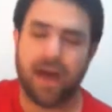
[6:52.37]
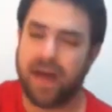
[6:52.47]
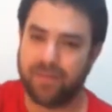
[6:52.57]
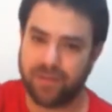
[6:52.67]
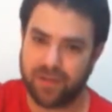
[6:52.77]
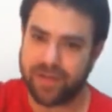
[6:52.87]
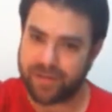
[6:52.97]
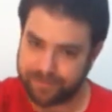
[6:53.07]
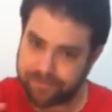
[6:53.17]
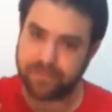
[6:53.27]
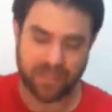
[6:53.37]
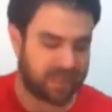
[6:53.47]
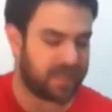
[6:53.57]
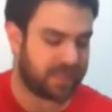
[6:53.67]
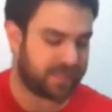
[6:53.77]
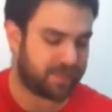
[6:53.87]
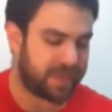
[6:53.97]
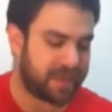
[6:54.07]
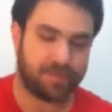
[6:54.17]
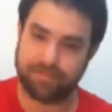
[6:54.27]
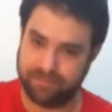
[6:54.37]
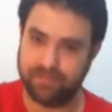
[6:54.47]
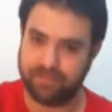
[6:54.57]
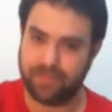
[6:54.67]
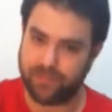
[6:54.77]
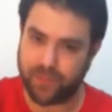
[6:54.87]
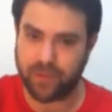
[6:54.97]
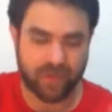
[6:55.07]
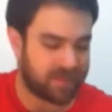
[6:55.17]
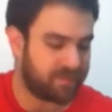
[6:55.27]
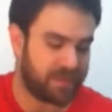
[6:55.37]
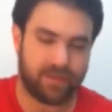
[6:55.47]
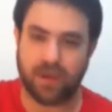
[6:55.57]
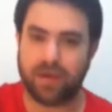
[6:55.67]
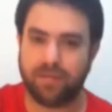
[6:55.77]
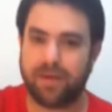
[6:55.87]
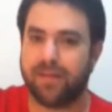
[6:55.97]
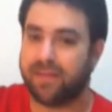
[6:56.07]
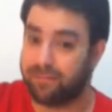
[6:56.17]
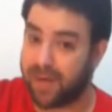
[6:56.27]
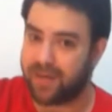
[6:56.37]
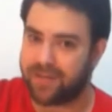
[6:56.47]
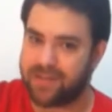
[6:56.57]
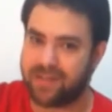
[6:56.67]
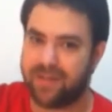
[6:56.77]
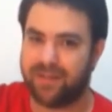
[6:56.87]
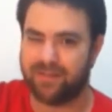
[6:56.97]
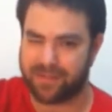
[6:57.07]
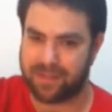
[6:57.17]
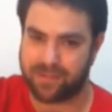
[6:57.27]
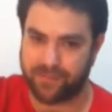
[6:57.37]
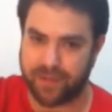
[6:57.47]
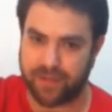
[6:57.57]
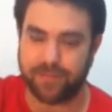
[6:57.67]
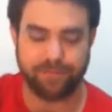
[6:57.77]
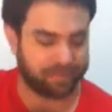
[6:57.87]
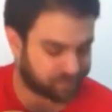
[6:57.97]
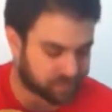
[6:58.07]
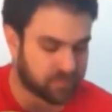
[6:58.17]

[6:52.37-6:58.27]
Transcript: I'm gonna explain it. We're going to talk about the minor scales as well.